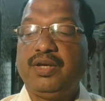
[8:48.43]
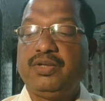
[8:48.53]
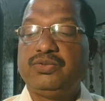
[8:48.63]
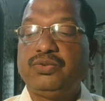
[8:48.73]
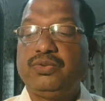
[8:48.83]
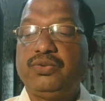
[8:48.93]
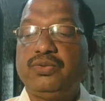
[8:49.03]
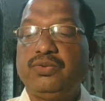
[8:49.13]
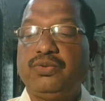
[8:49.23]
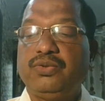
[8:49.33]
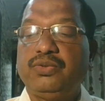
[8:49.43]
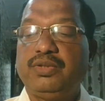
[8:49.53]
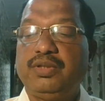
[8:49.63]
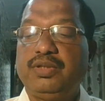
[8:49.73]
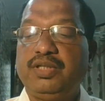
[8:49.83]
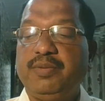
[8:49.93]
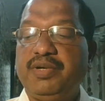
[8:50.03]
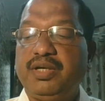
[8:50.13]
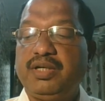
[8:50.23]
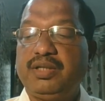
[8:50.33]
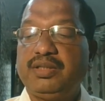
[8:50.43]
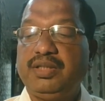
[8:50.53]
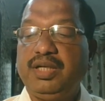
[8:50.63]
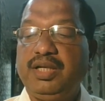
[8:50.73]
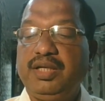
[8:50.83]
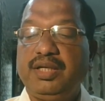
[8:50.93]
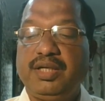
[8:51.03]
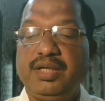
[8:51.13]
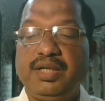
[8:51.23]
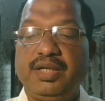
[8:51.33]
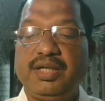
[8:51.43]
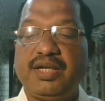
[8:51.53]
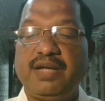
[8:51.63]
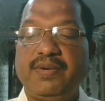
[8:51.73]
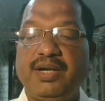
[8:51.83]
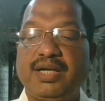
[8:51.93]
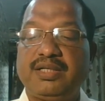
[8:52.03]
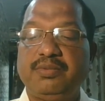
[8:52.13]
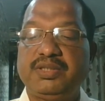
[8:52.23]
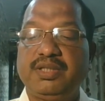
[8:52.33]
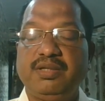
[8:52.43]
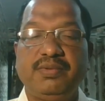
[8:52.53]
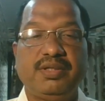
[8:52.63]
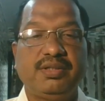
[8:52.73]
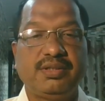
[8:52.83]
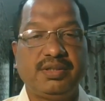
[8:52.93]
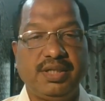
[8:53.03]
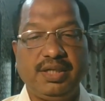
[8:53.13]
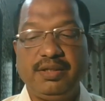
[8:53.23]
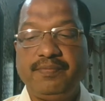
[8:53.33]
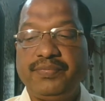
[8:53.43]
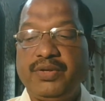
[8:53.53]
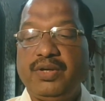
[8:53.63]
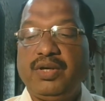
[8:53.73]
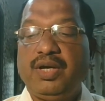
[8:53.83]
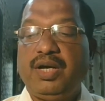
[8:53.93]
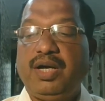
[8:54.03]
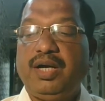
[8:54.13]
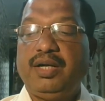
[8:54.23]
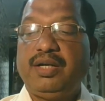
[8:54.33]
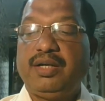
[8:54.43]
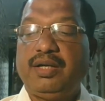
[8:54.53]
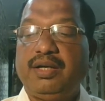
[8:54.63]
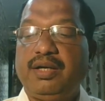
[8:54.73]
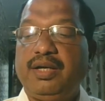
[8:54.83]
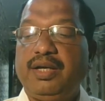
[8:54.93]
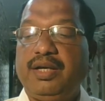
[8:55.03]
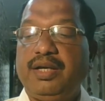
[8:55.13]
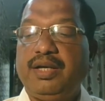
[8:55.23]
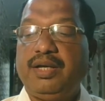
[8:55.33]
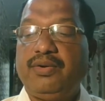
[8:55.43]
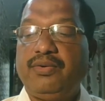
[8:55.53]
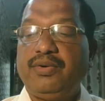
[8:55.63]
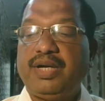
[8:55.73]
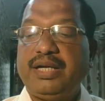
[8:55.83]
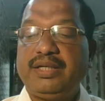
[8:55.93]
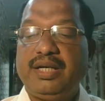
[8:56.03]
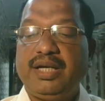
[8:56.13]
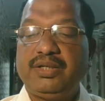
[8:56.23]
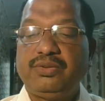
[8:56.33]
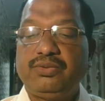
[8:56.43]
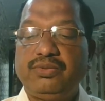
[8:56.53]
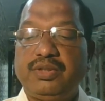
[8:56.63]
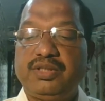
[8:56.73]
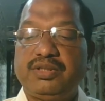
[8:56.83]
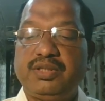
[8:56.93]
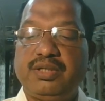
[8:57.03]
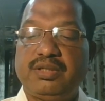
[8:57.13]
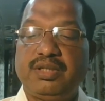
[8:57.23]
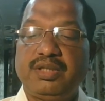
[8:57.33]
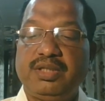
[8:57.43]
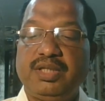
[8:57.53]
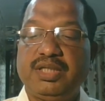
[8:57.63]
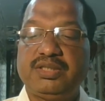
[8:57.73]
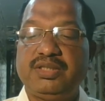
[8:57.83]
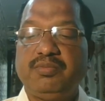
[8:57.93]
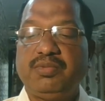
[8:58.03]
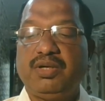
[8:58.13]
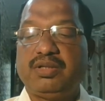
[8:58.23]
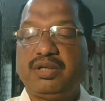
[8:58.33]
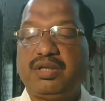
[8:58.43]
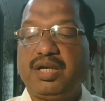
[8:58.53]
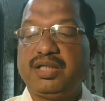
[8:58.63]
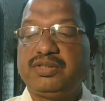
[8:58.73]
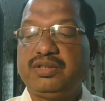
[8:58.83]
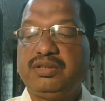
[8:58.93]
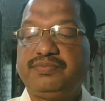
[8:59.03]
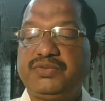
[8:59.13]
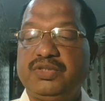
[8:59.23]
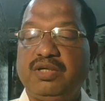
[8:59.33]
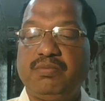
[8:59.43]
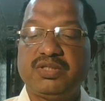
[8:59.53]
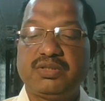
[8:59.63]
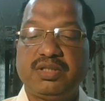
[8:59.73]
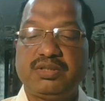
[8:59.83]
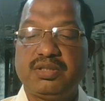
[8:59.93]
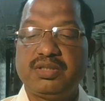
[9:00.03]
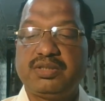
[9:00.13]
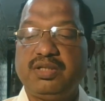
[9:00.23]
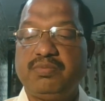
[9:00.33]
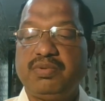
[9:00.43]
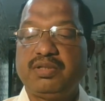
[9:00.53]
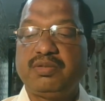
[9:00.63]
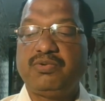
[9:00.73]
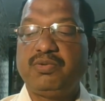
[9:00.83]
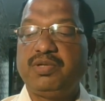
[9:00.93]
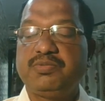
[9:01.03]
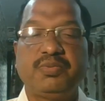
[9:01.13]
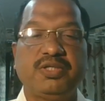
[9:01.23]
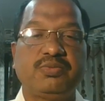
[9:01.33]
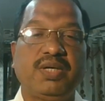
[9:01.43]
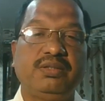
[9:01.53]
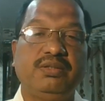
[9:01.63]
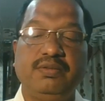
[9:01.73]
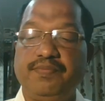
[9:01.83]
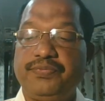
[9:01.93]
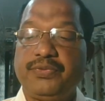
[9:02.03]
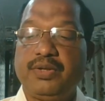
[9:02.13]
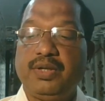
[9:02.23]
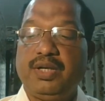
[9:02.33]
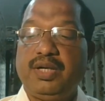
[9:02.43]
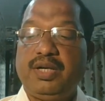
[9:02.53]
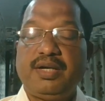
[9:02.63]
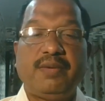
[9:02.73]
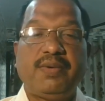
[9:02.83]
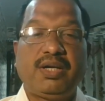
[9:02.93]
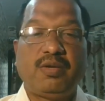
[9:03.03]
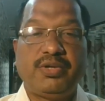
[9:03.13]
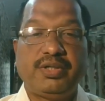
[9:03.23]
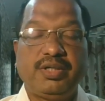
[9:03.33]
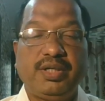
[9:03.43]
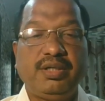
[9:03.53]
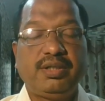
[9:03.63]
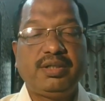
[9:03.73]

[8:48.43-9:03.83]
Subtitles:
so Devnagar, Delhi, a tribal activist living in the Delhi, and write a letter to the district authority, SDM or the collector of Bastar, Chhattisgarh, for the problems faced by the tribal community. Here